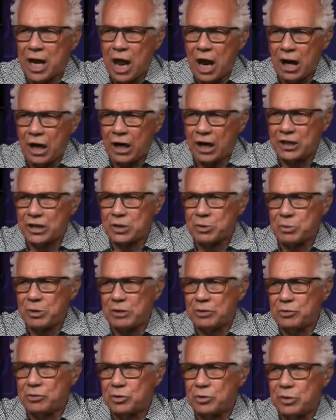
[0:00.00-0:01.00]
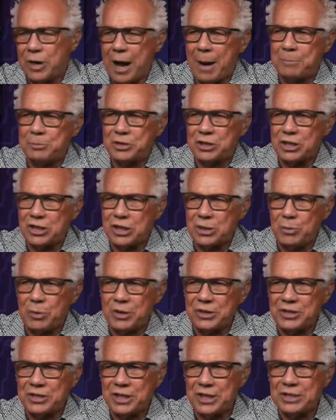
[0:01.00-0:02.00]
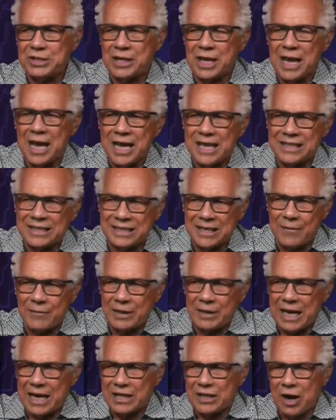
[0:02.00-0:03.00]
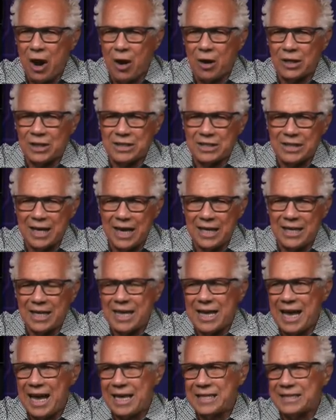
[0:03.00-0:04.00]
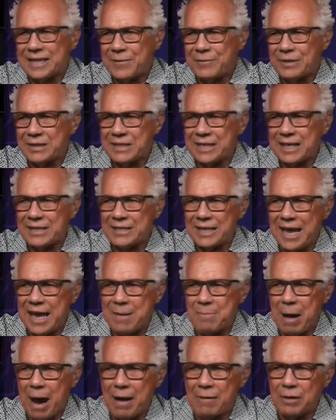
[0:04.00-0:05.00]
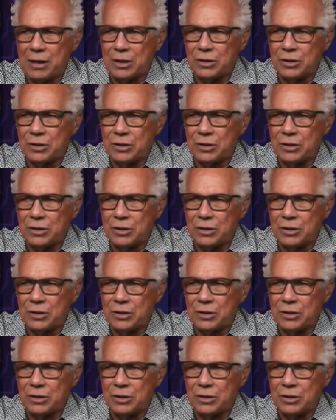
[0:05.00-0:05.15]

Light sweet crude up 61 cents, $78.97 a barrel.